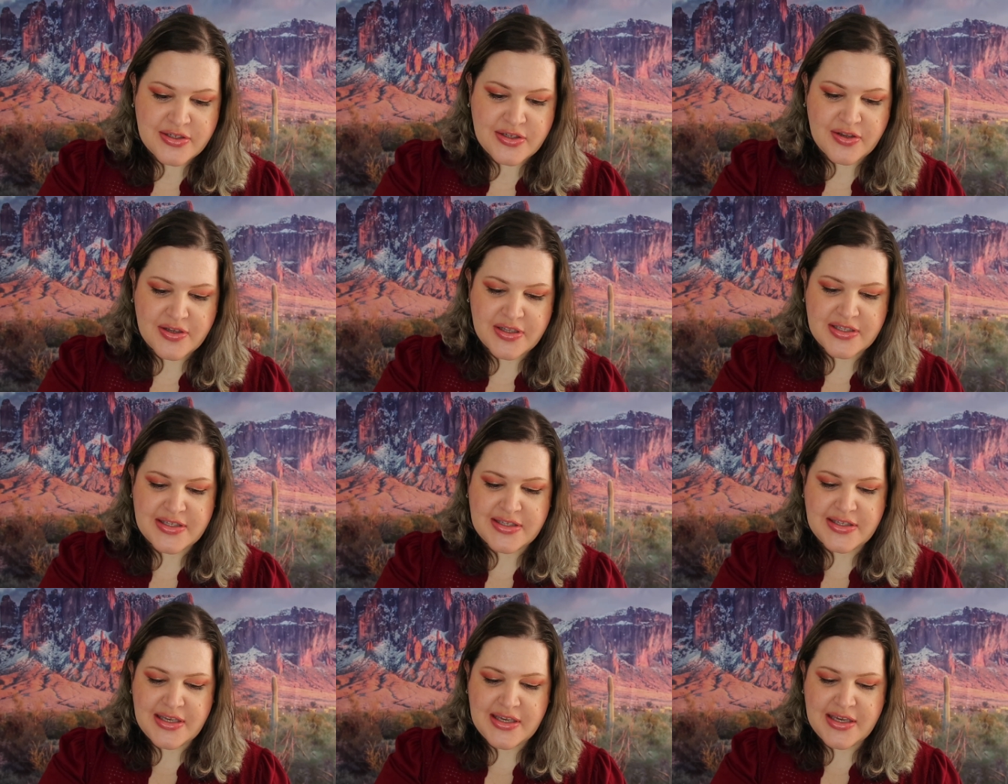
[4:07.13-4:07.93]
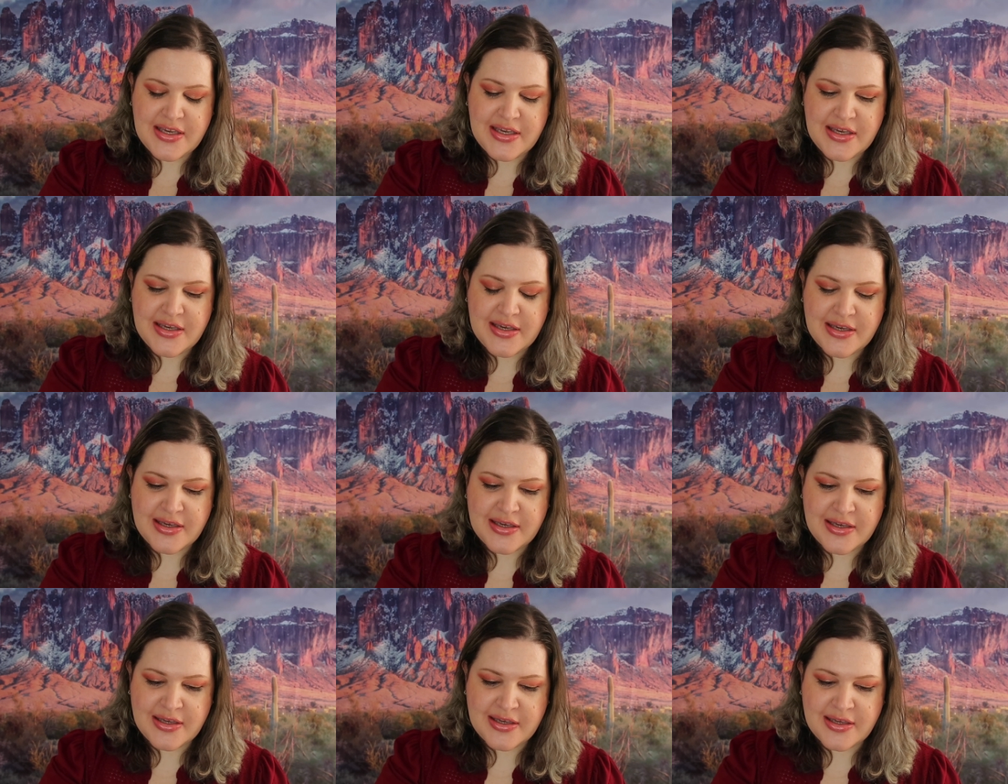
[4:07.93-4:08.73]
So you can see
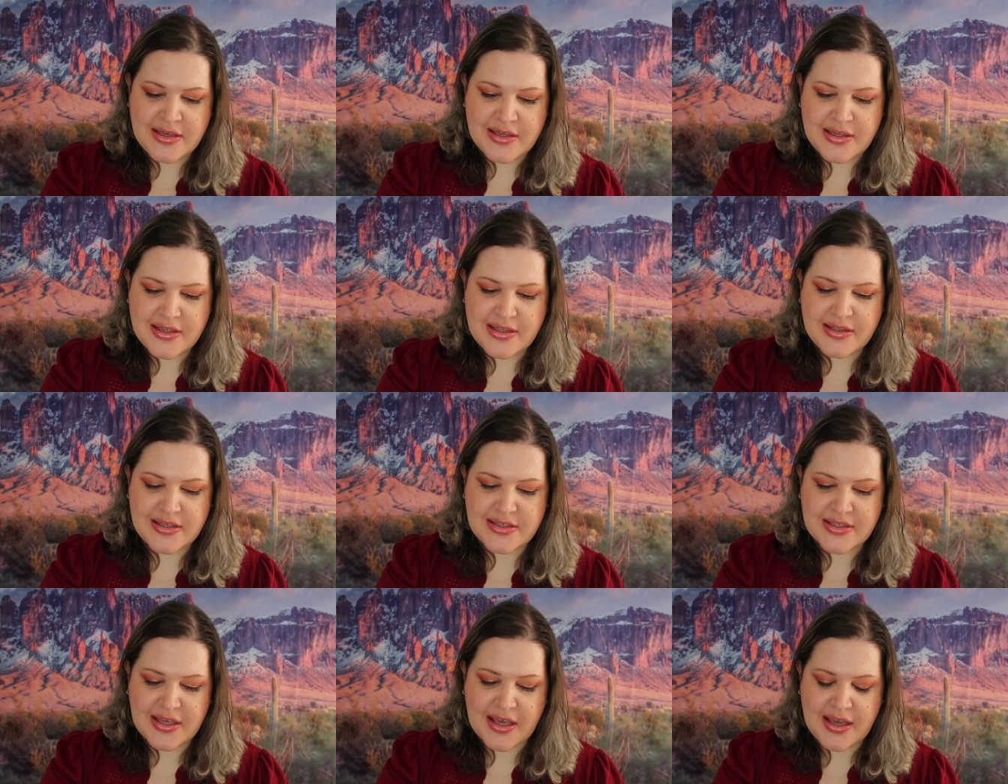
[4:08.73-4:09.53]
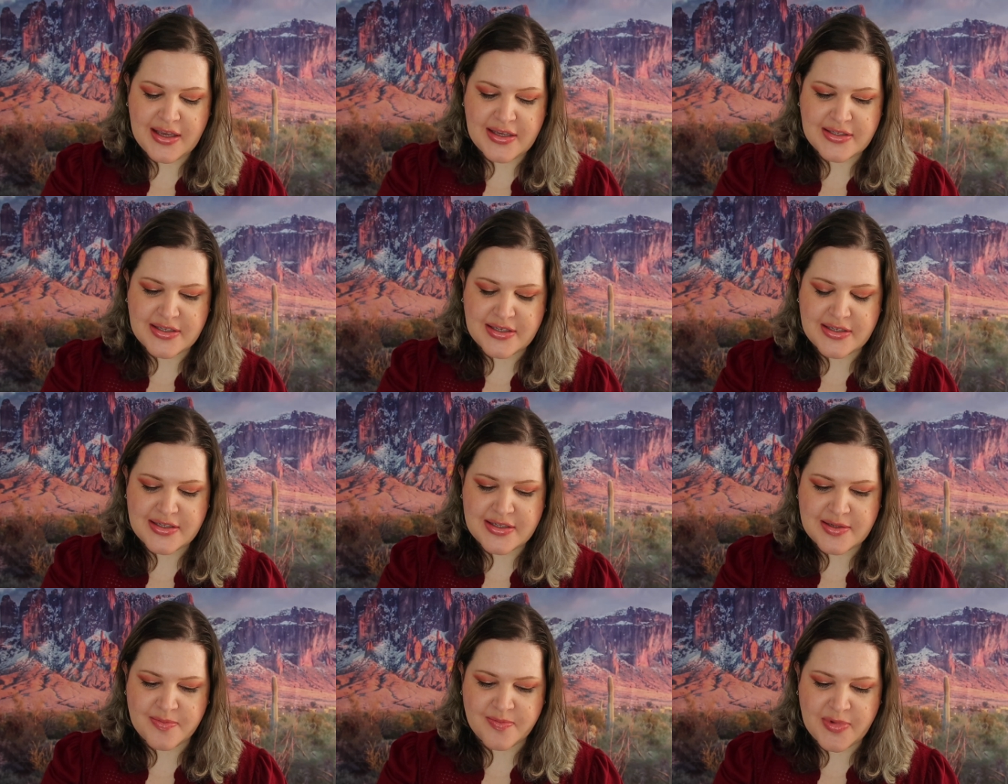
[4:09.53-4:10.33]
in these
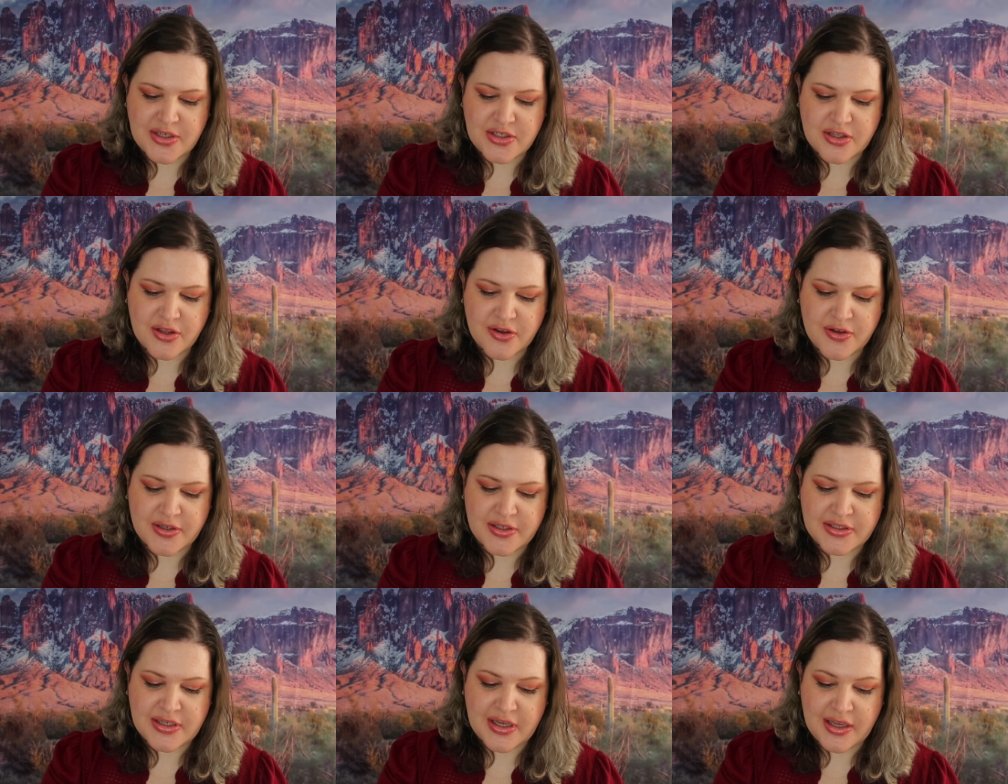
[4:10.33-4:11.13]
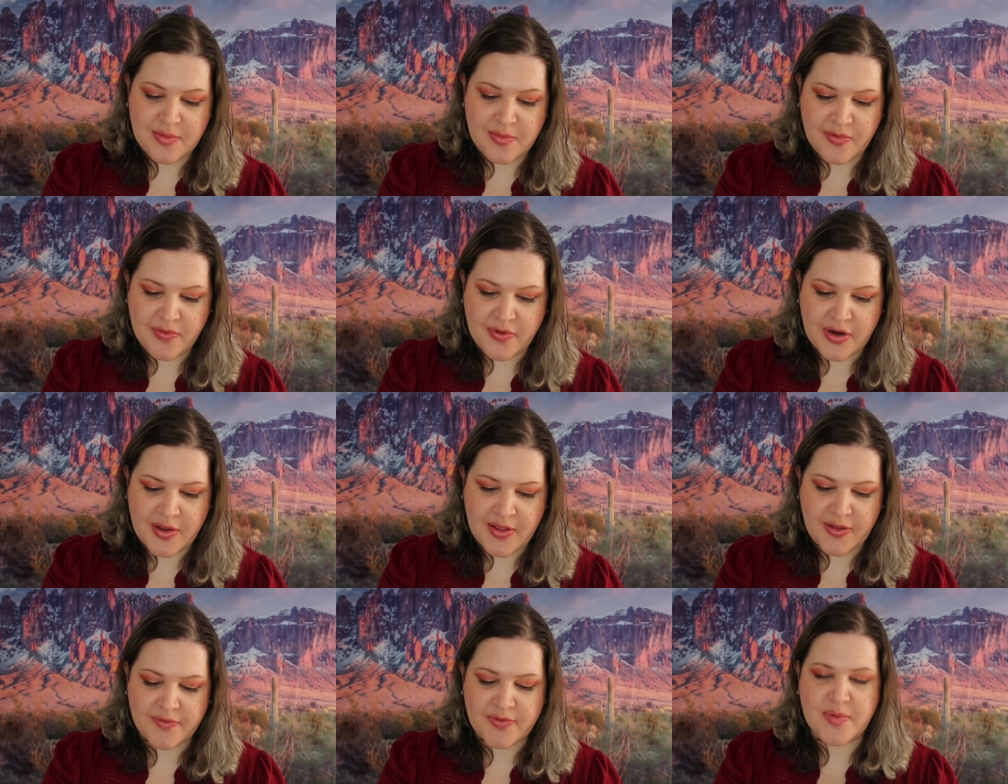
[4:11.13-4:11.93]
cases, let me make sure they're good and tight before
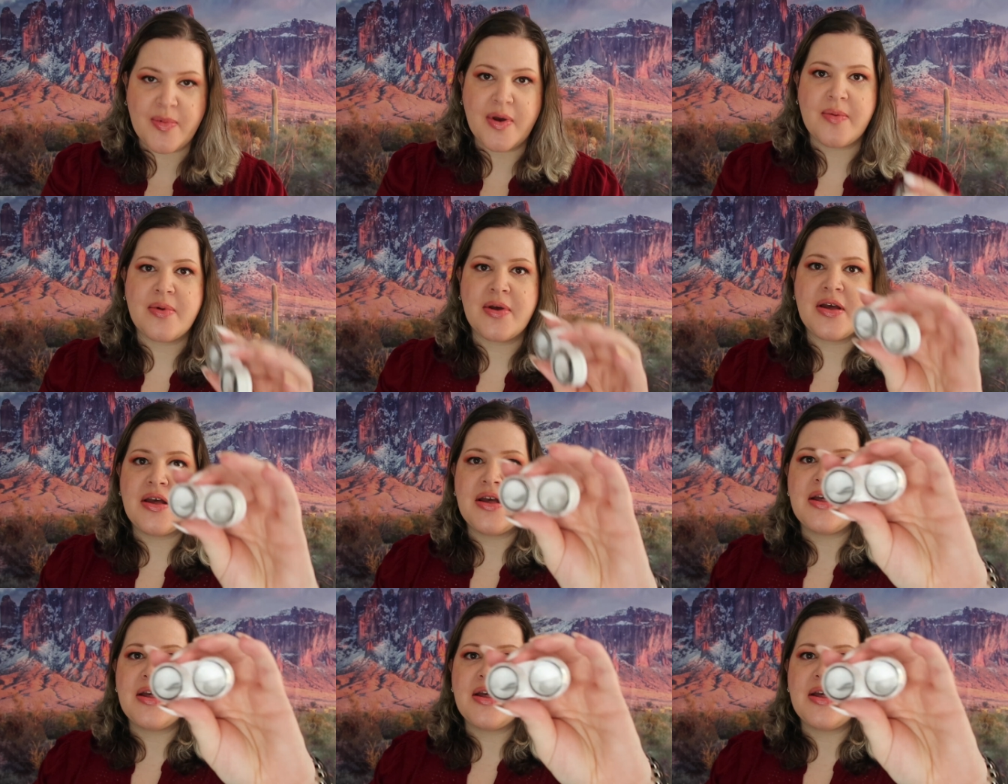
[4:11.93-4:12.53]
I lift them up.